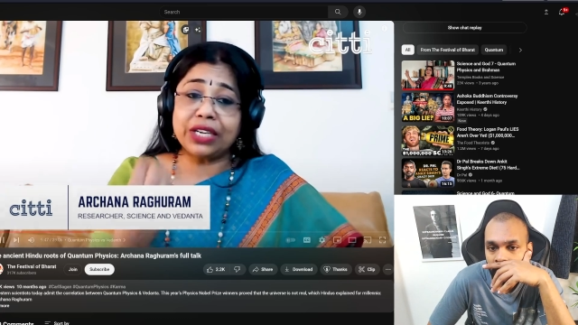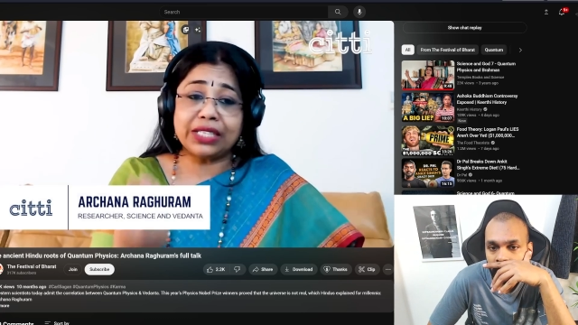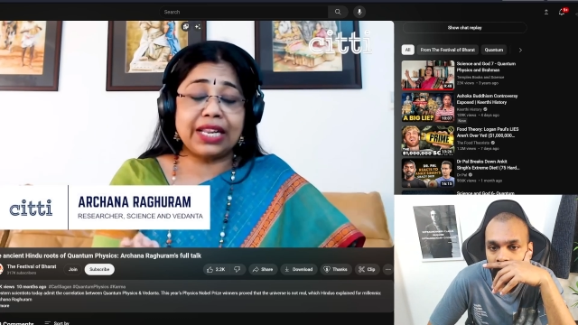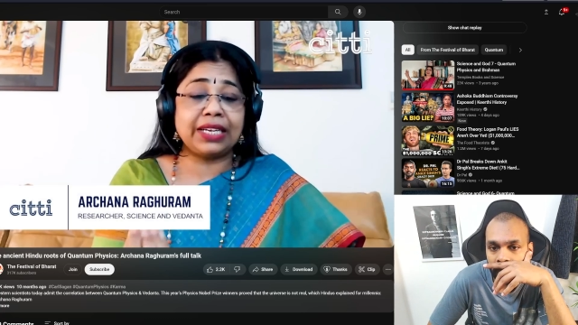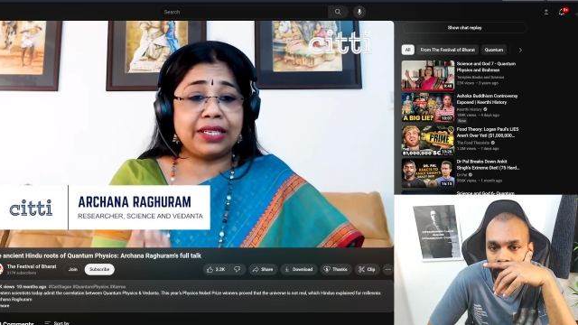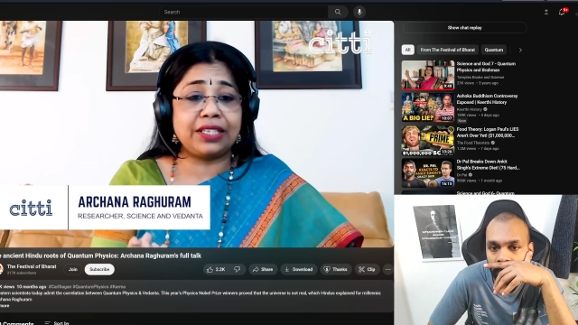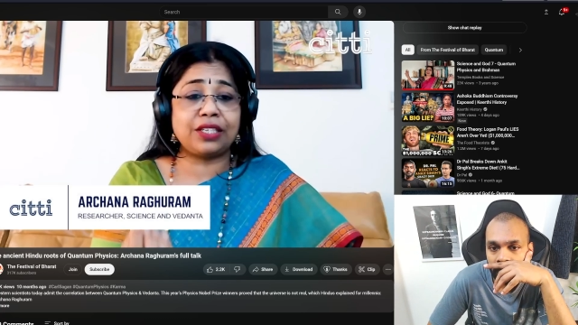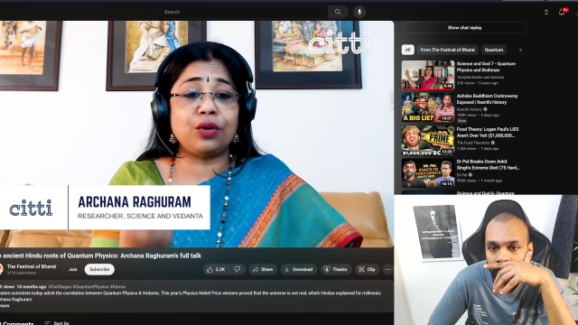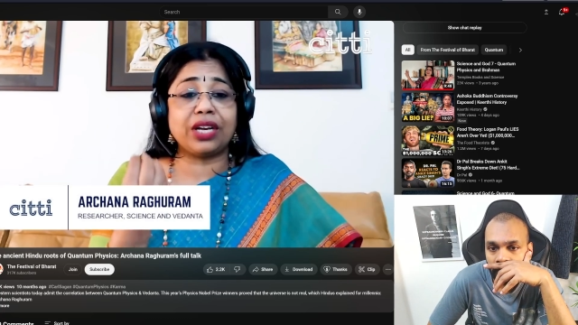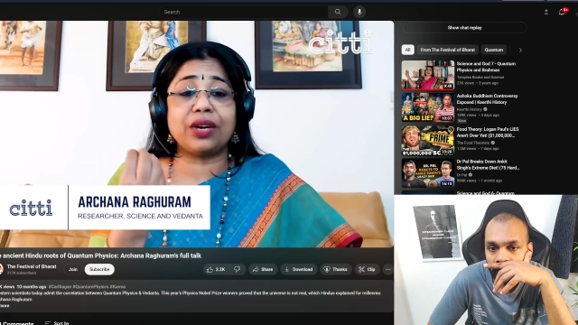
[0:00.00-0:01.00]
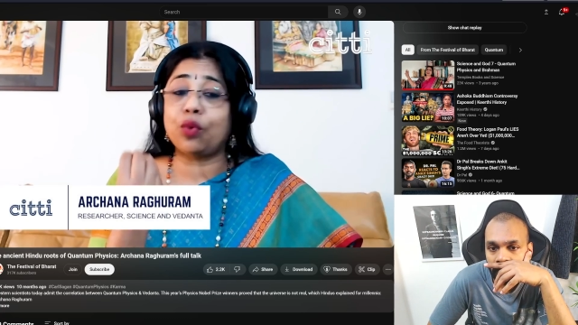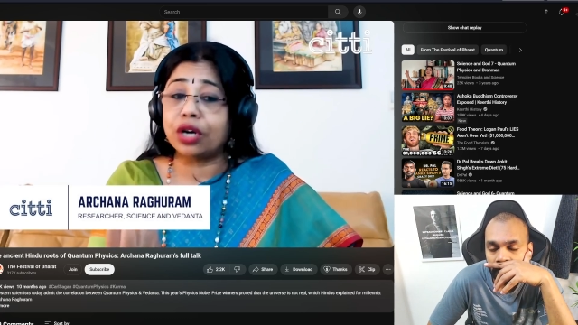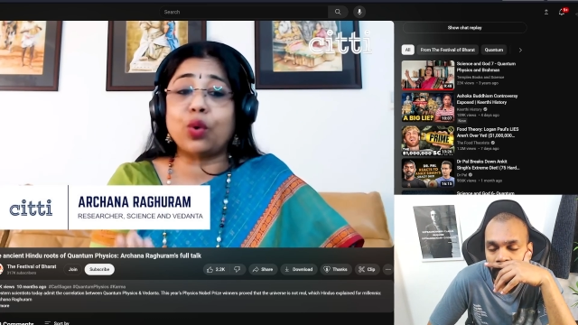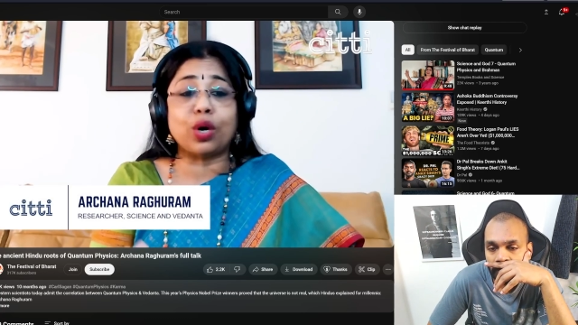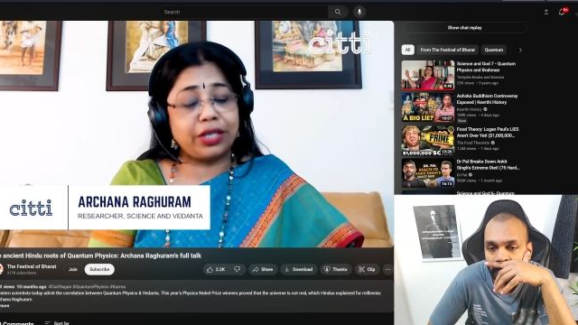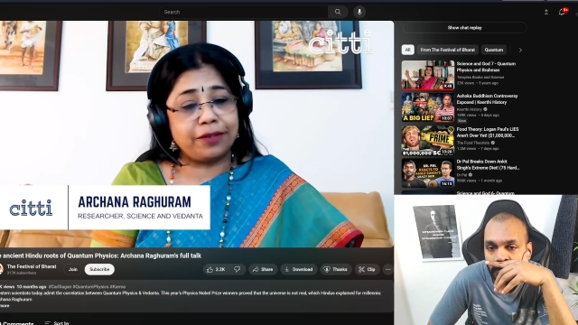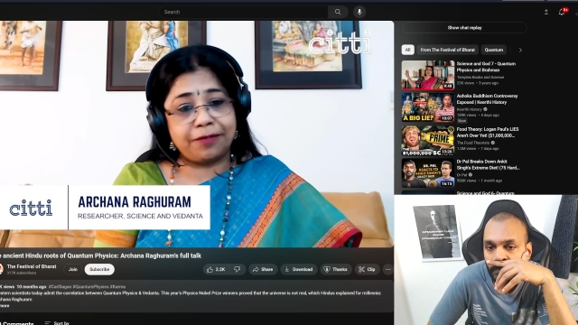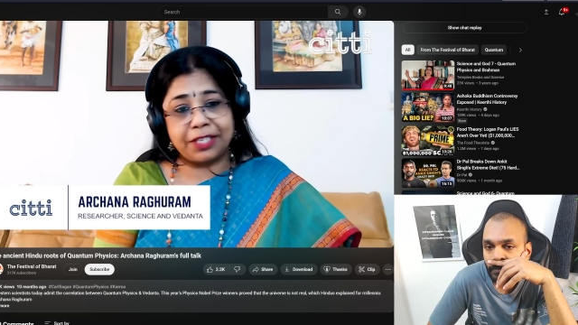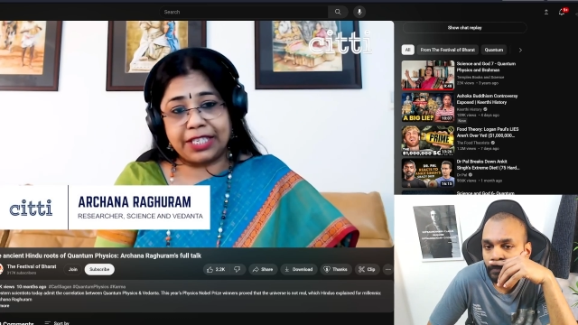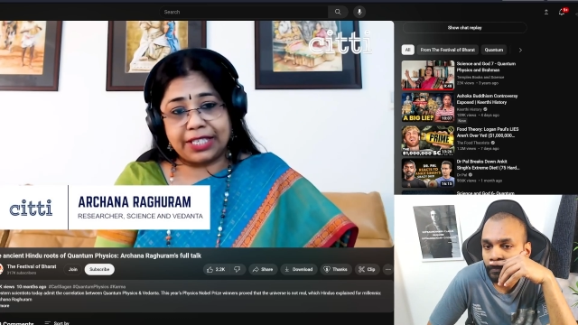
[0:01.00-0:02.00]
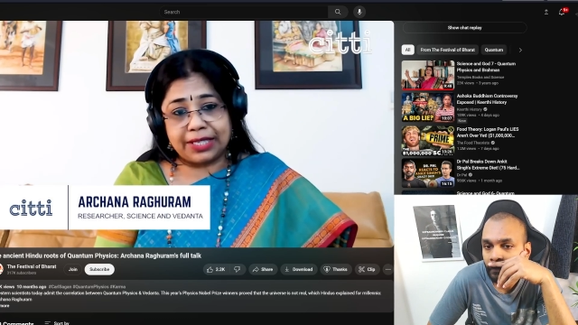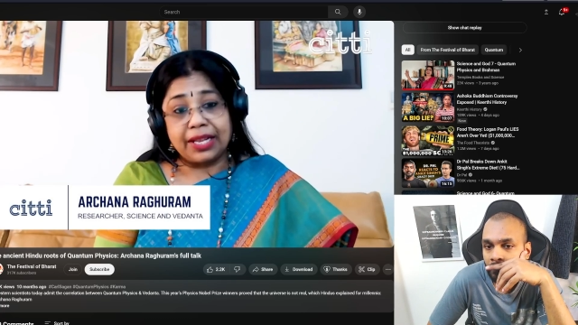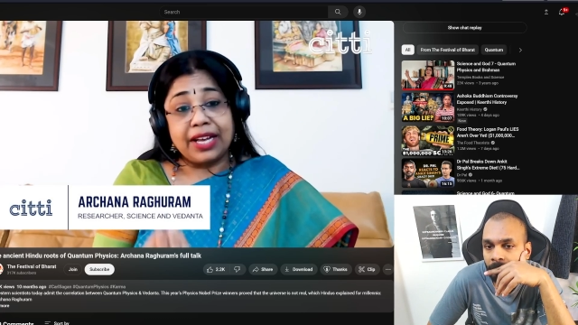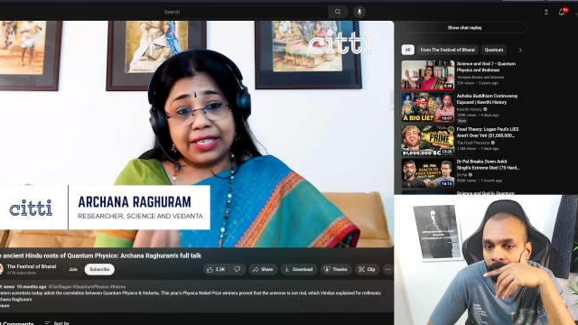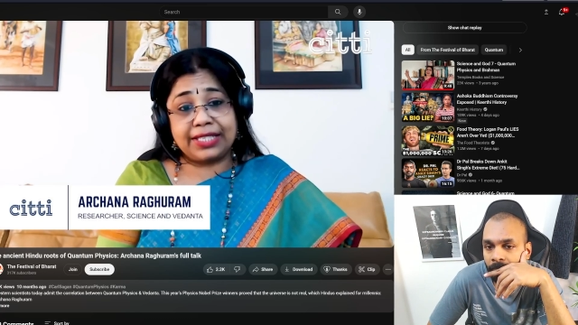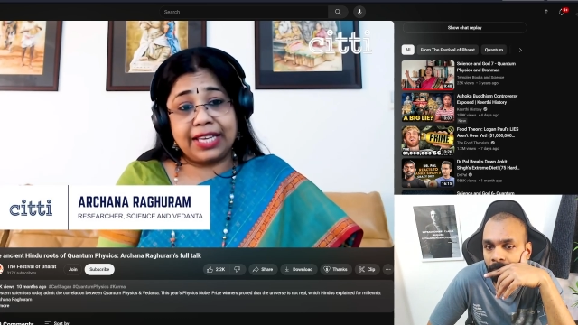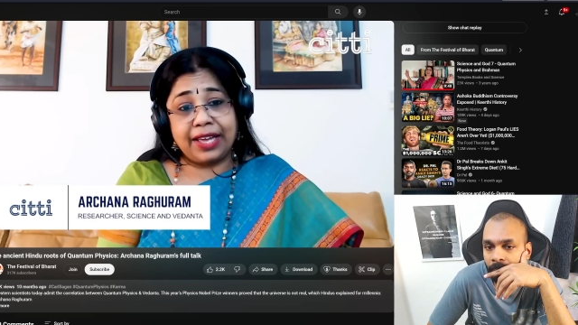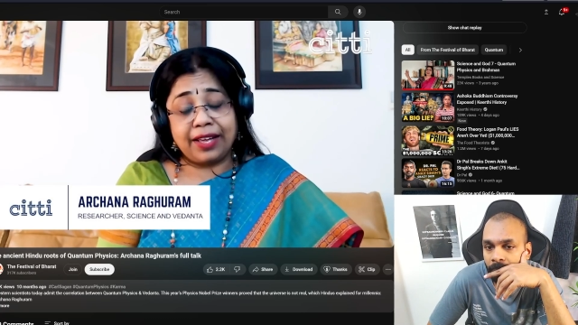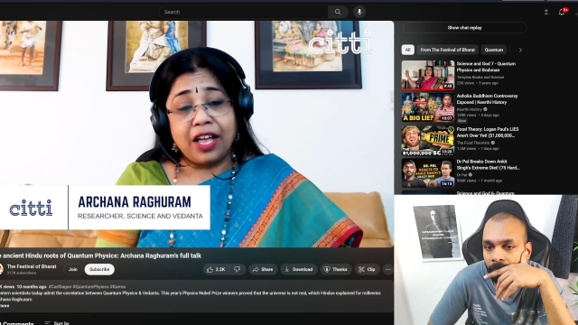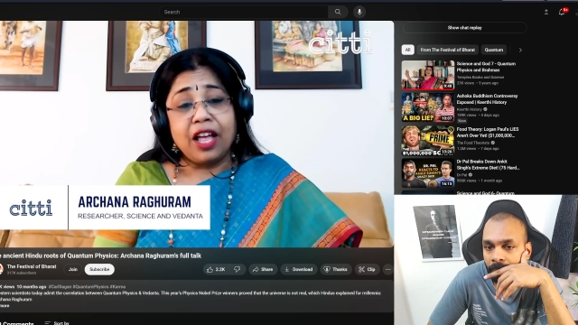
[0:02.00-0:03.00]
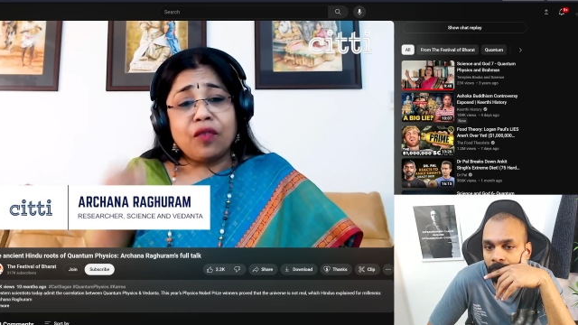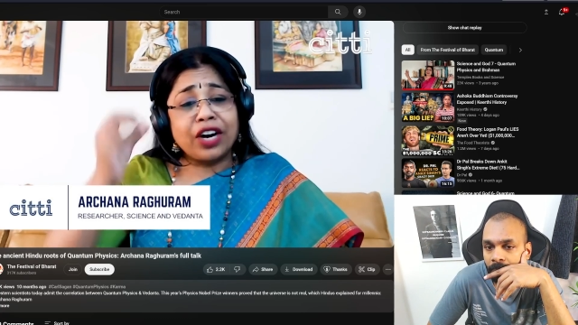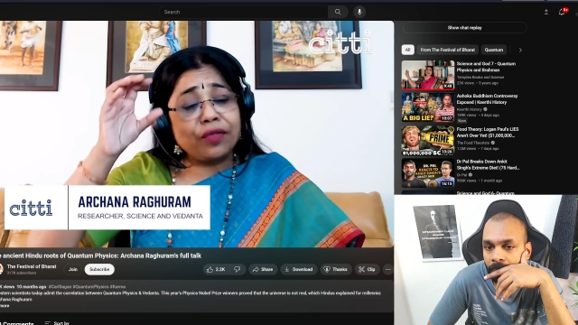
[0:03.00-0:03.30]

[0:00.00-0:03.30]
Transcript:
Speaker 1: Now, first, let us look at what quantum physics is saying.